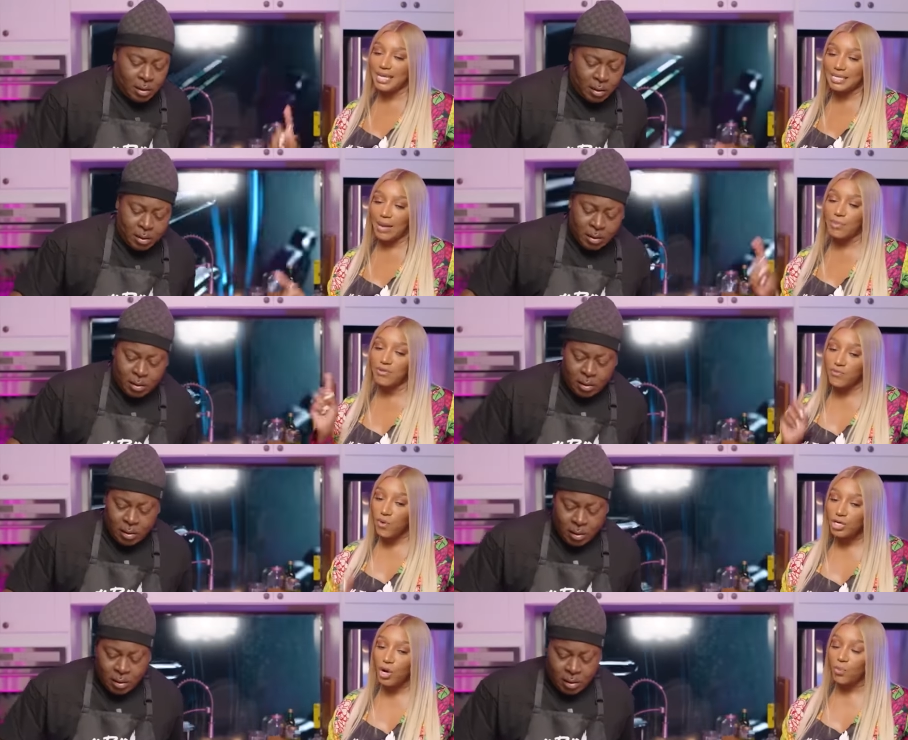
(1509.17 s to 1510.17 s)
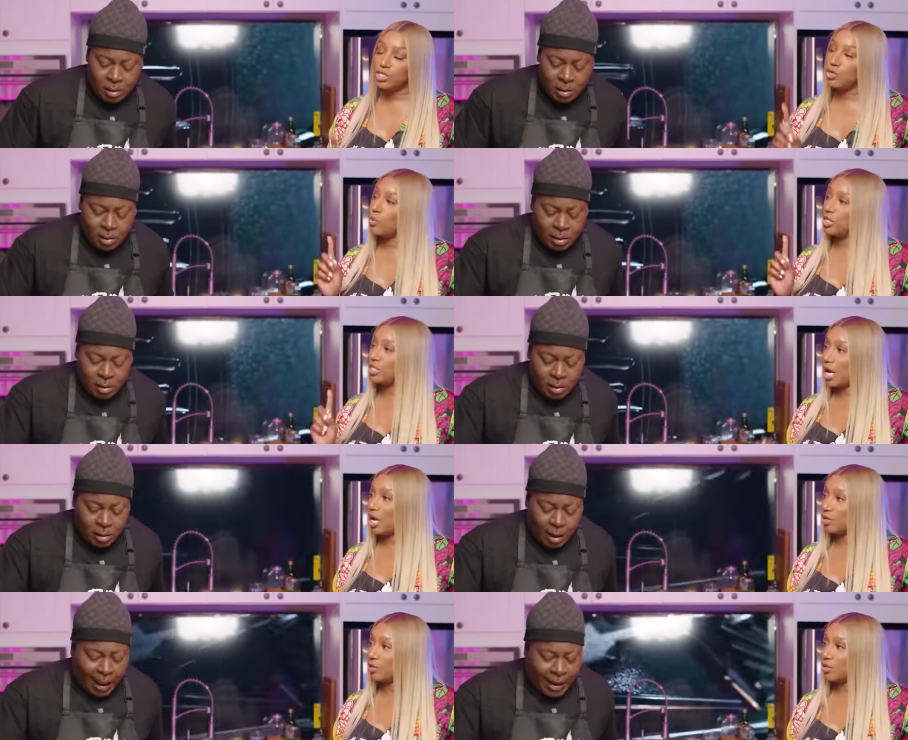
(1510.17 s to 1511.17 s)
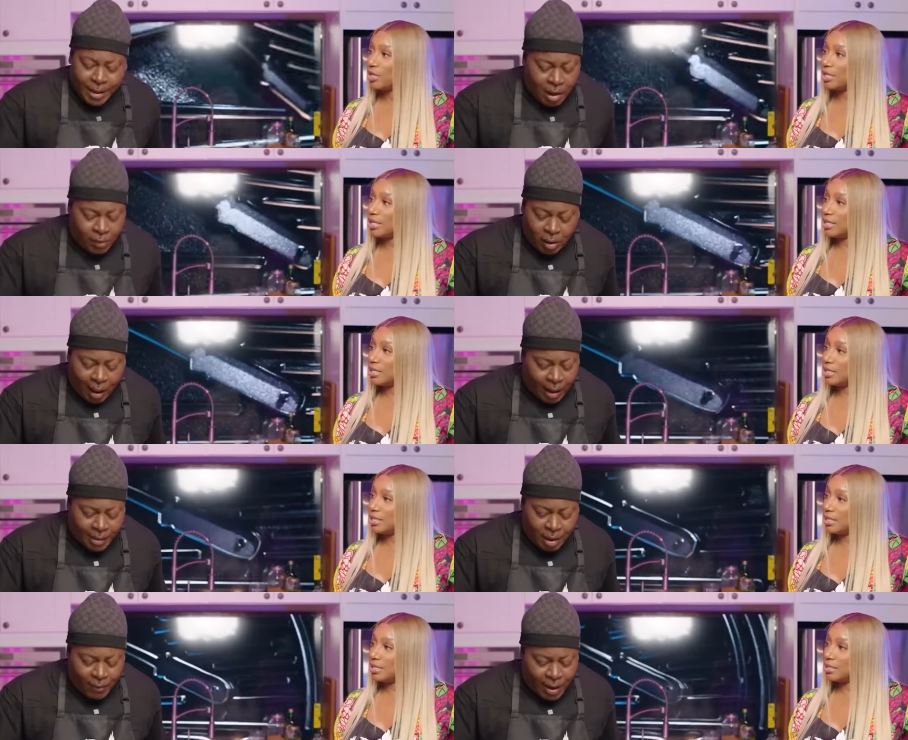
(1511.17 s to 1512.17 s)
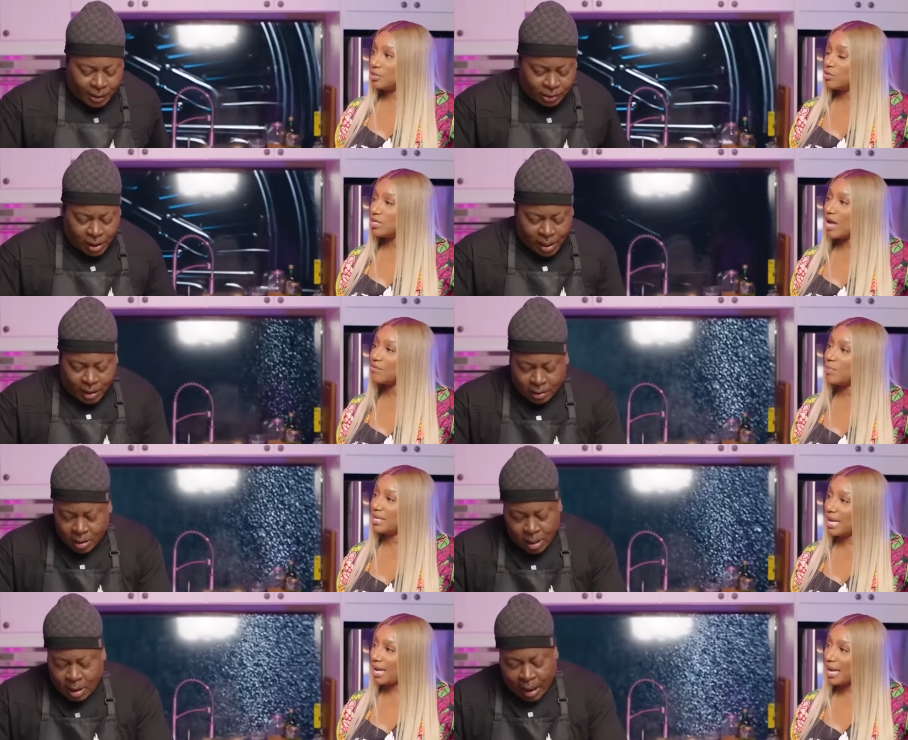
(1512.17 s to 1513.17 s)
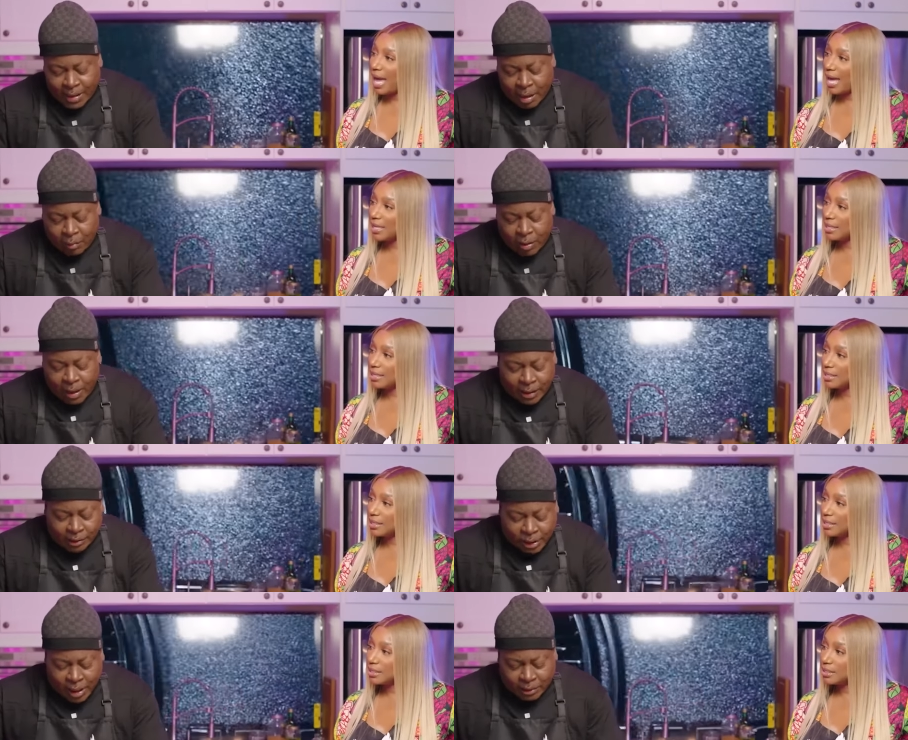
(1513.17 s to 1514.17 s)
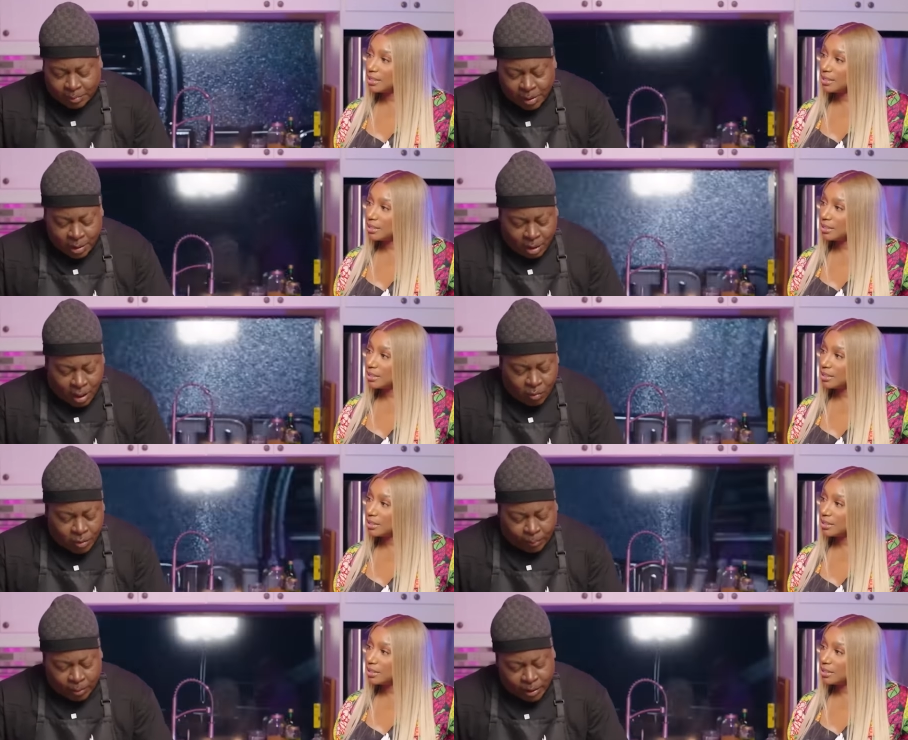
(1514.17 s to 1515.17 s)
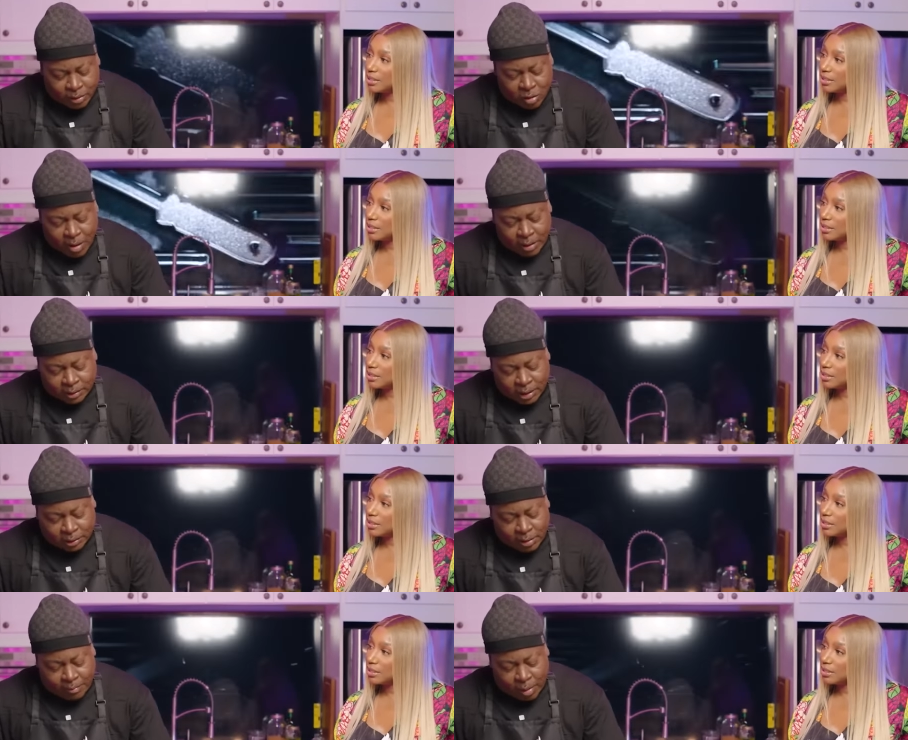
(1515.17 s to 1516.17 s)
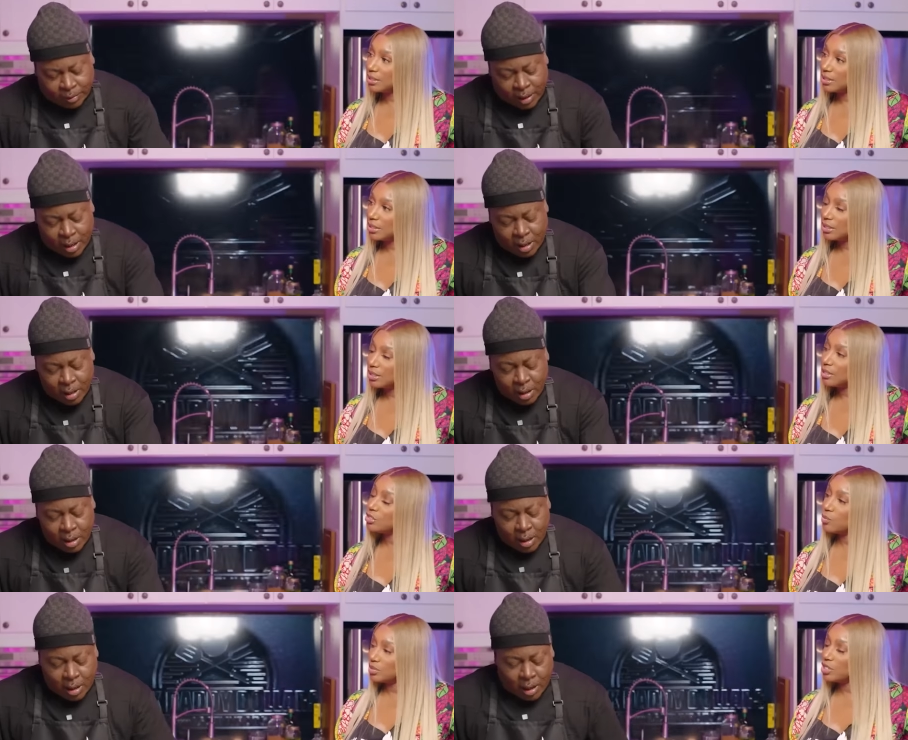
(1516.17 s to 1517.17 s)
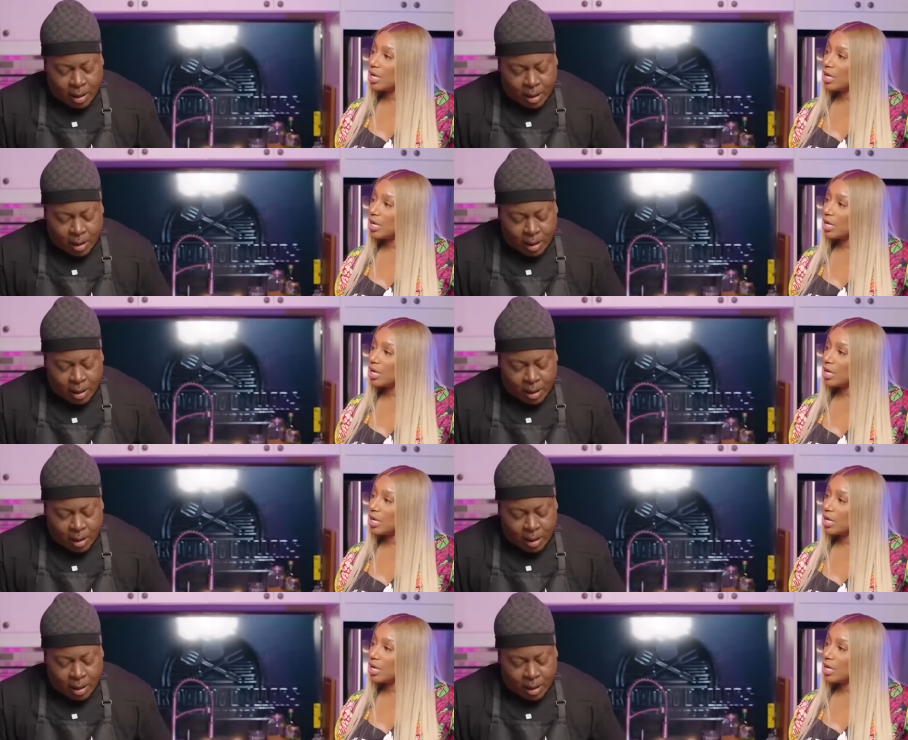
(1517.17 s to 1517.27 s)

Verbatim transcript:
Speaker 1: did that before though, when you were younger. I
Speaker 2: never. I, I never had. a You chance. never been that guy. I never really had a chance to be young. I went to prison on my 16th birthday. You were